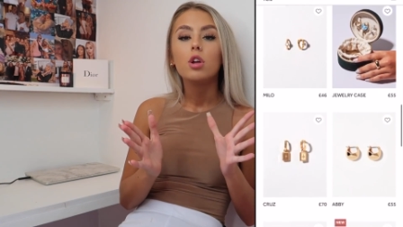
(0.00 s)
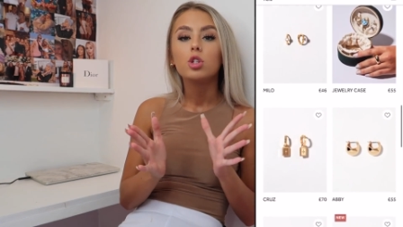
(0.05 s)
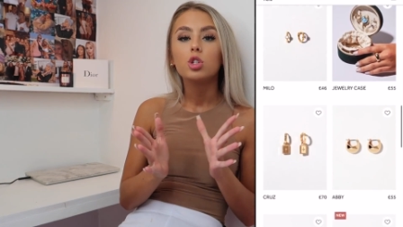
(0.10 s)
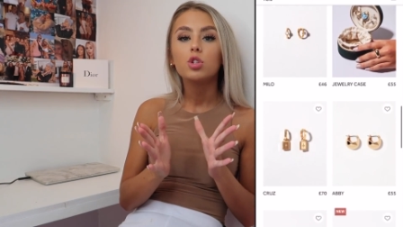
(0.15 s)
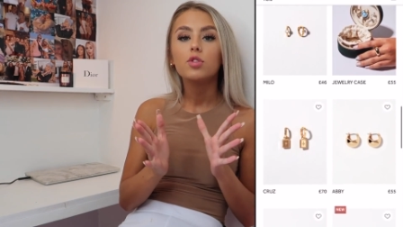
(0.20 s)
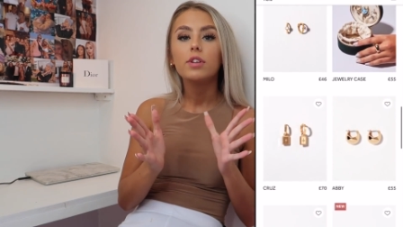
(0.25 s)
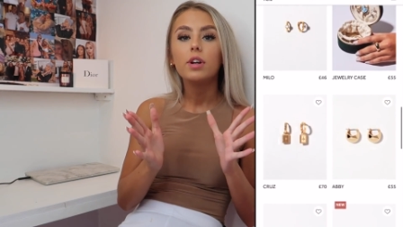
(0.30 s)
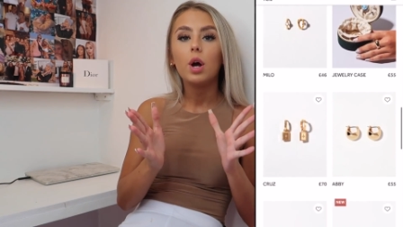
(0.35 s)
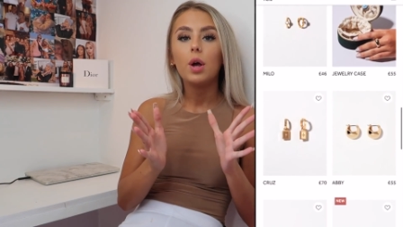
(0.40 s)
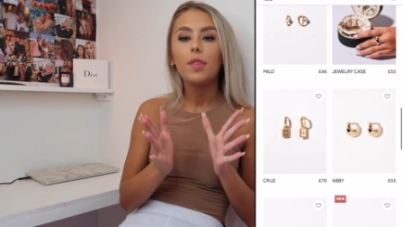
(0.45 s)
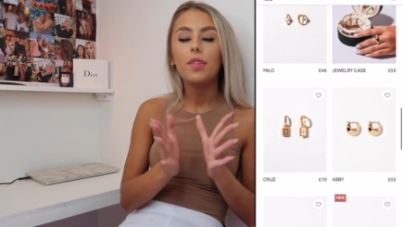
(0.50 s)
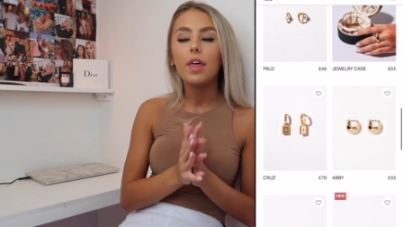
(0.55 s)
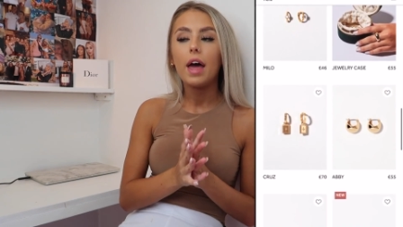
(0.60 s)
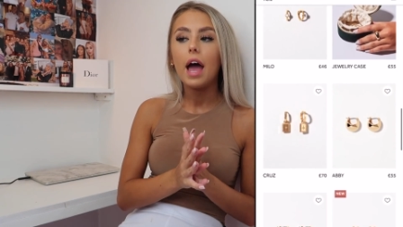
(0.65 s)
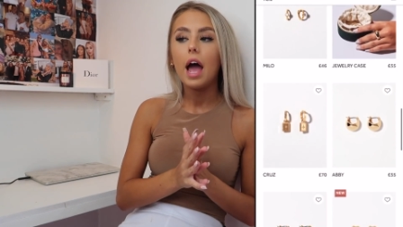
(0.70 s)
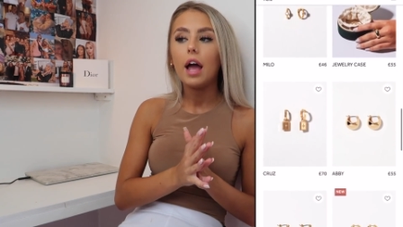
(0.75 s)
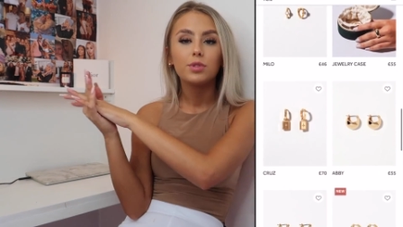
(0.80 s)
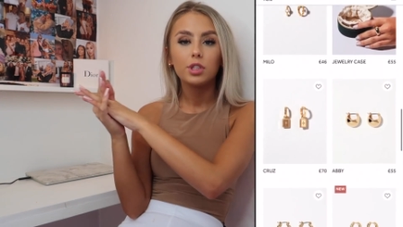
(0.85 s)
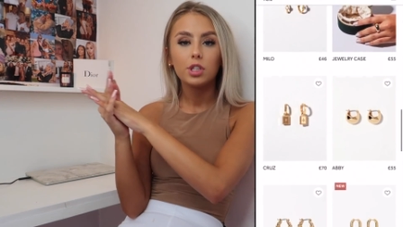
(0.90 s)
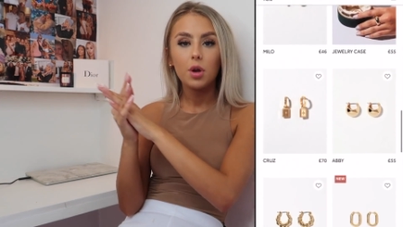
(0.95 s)
jewelry on
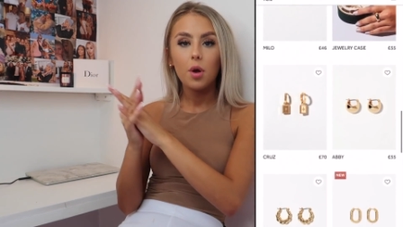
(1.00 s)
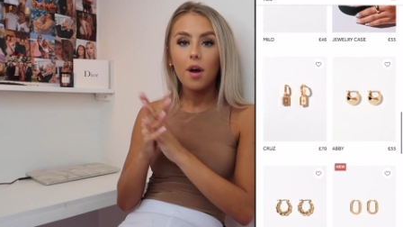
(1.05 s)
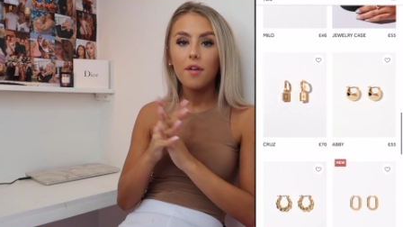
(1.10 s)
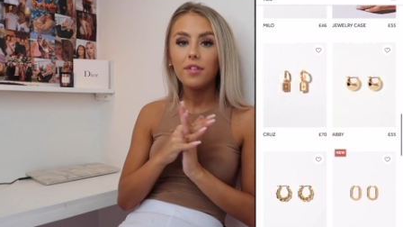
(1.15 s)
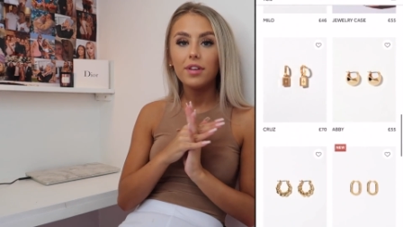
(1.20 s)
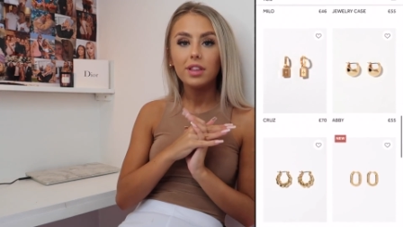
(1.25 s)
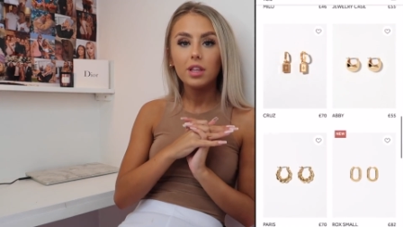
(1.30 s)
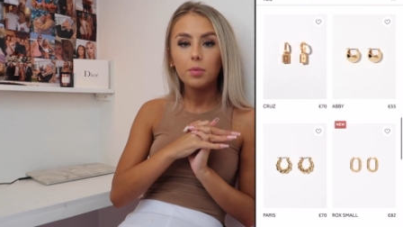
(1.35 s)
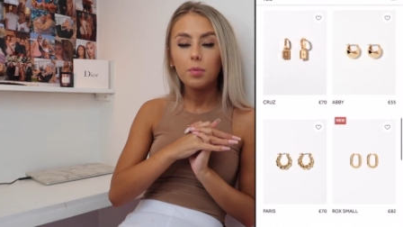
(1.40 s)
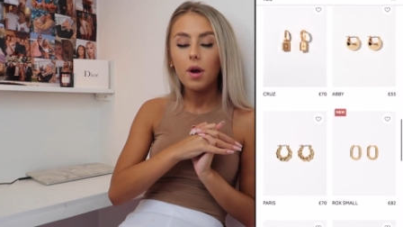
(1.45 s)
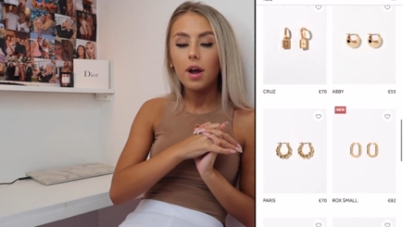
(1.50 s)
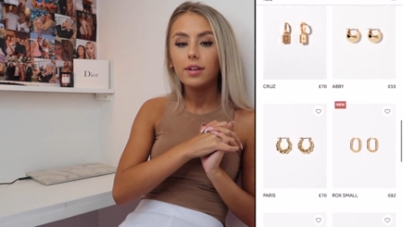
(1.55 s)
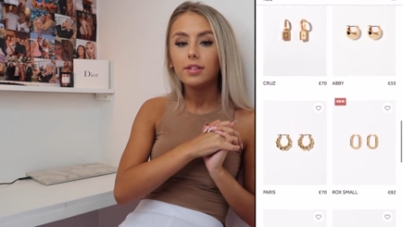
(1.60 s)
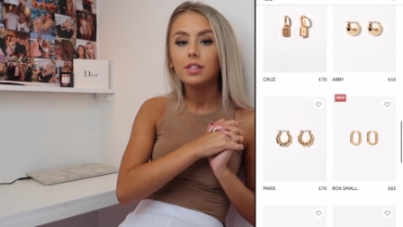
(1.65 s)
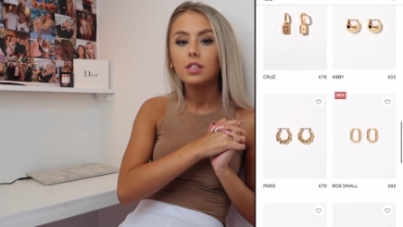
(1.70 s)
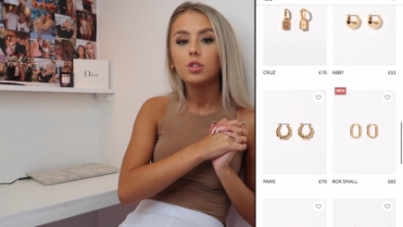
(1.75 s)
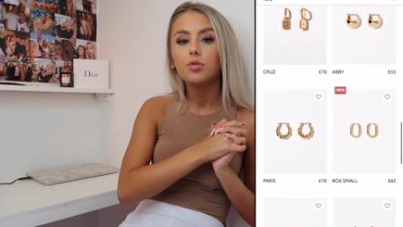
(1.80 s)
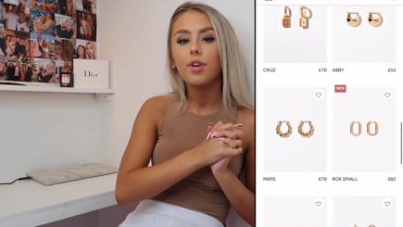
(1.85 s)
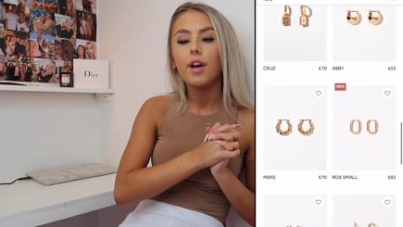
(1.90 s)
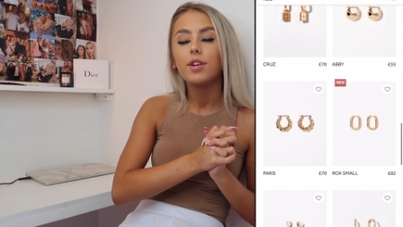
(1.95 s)
that. So I think the
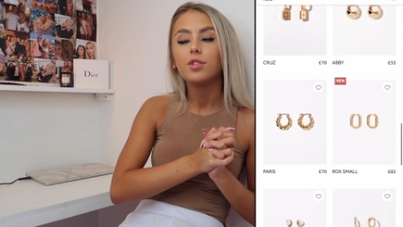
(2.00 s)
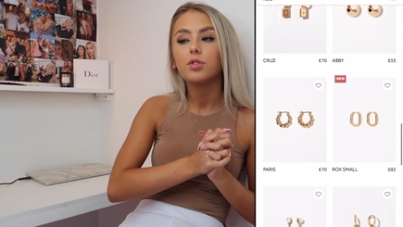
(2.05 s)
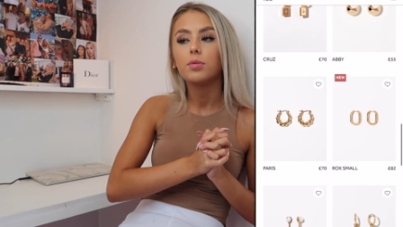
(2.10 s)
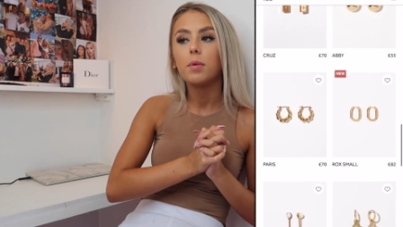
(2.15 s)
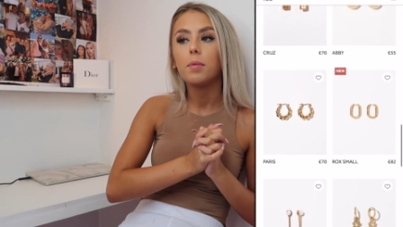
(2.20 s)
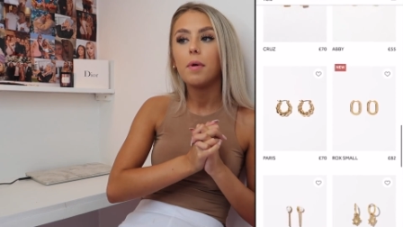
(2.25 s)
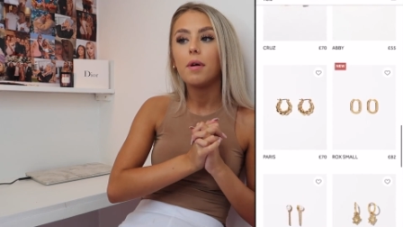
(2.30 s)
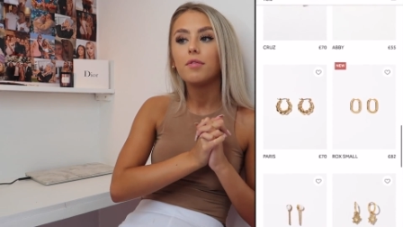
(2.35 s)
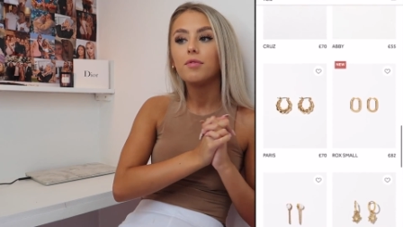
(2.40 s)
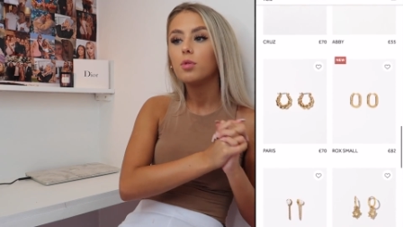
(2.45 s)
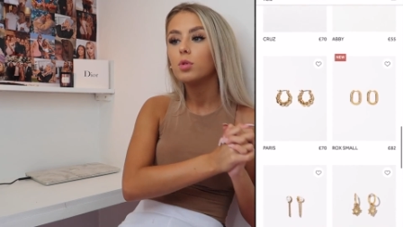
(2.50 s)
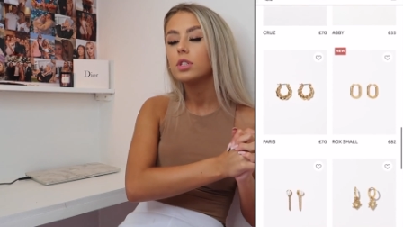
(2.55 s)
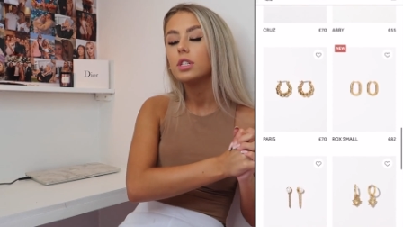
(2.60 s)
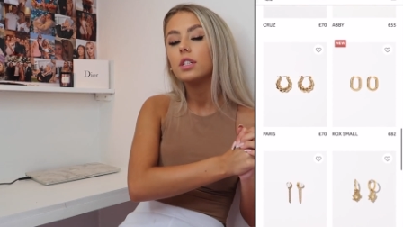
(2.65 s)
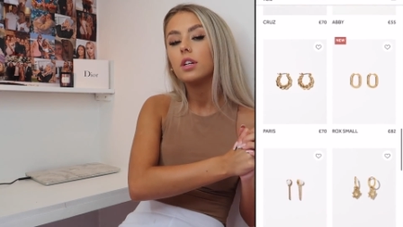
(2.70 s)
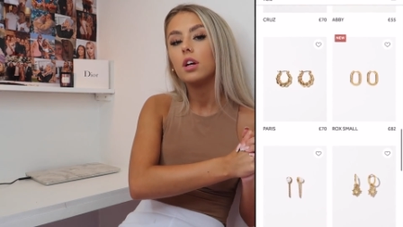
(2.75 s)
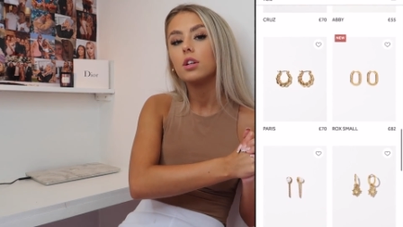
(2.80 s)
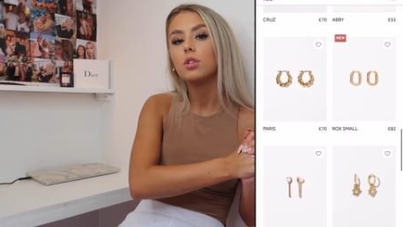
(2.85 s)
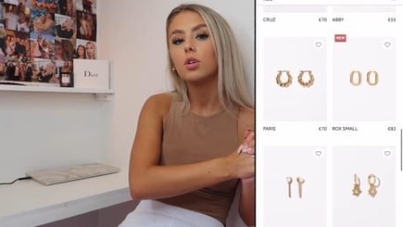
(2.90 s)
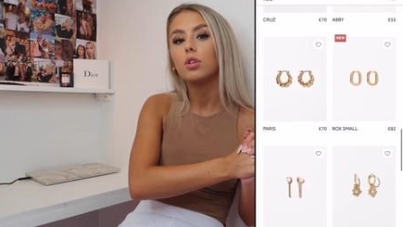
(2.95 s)
prices range from about
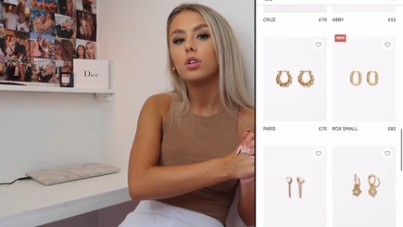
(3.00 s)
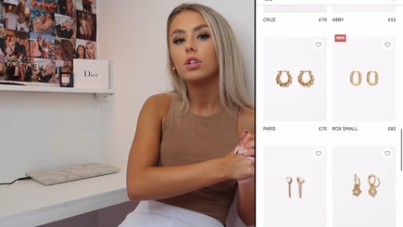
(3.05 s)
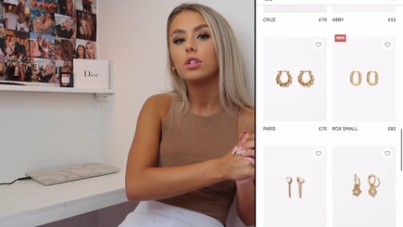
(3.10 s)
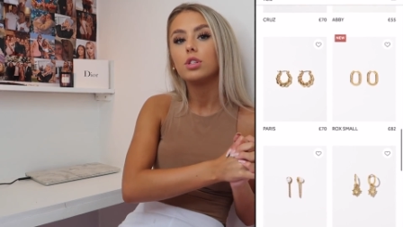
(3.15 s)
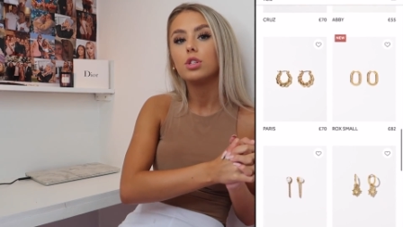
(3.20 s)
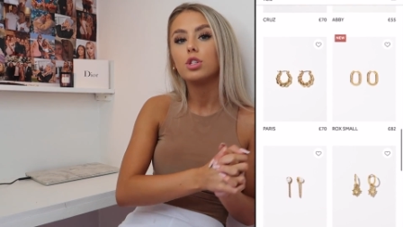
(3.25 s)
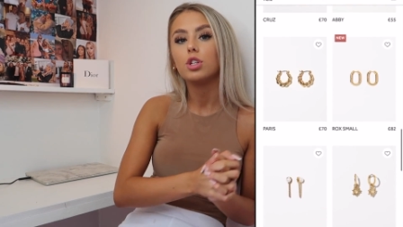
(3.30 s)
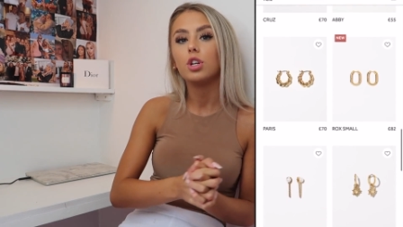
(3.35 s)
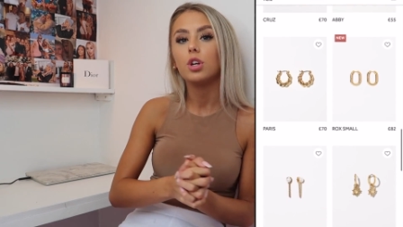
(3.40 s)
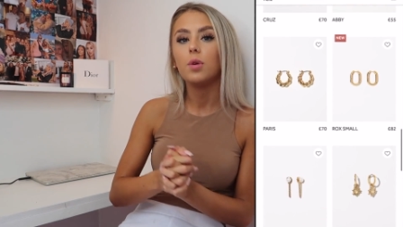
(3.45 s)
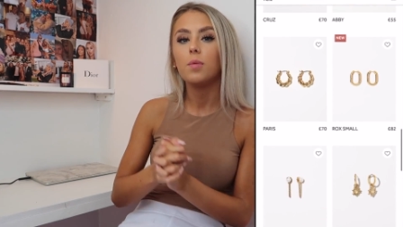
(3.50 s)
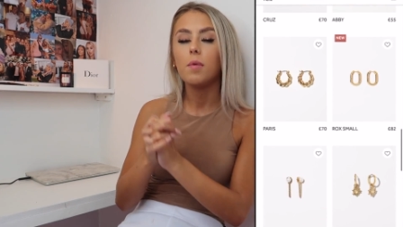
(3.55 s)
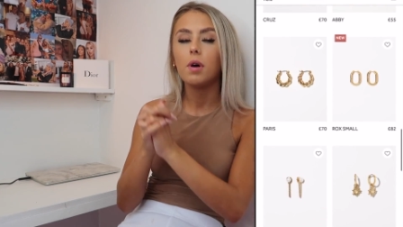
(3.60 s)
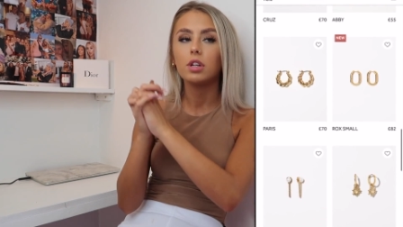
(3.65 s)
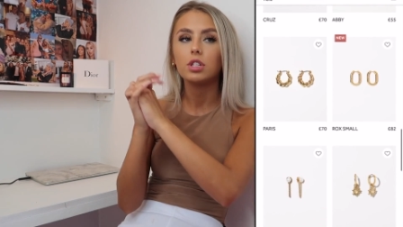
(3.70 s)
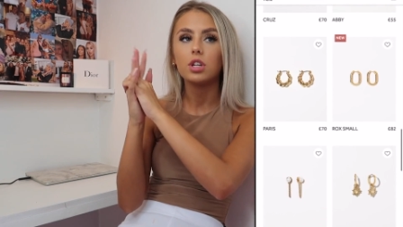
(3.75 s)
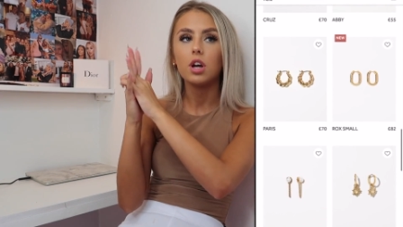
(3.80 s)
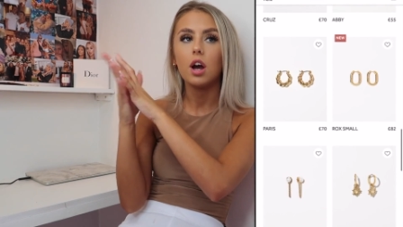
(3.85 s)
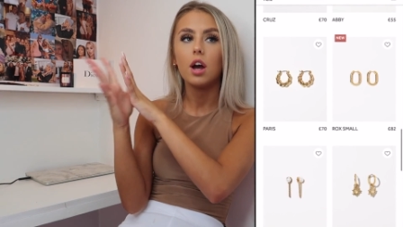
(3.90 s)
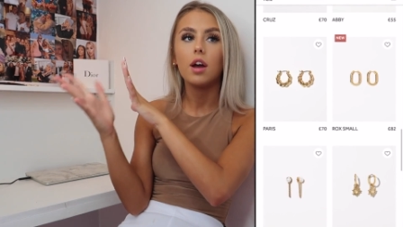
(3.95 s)
forty-nine dollars to
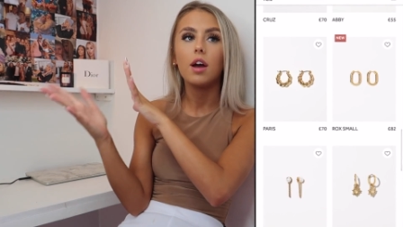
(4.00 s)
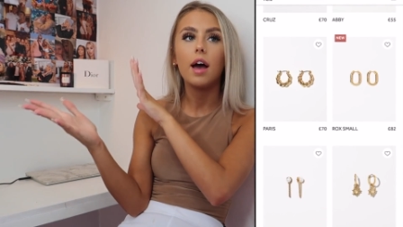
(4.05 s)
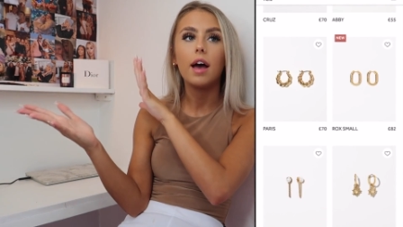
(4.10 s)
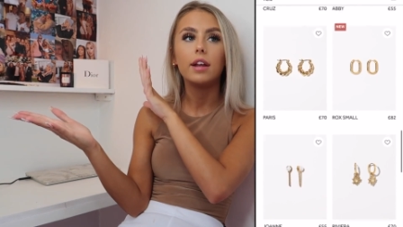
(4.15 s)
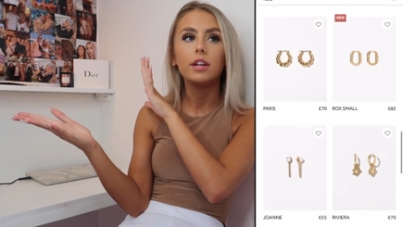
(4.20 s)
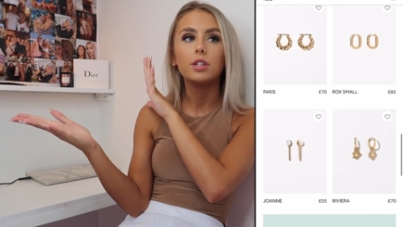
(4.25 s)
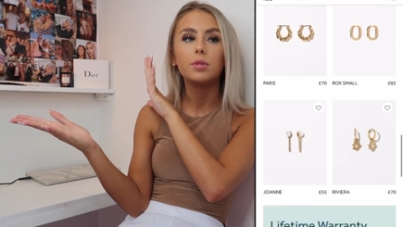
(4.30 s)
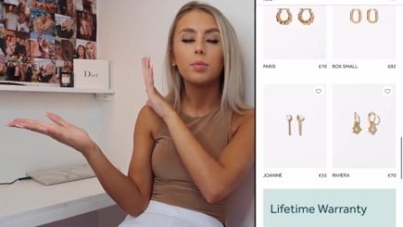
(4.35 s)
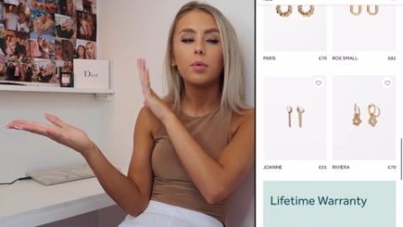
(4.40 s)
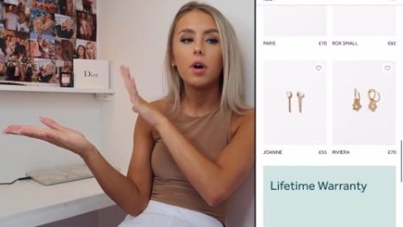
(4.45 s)
much higher end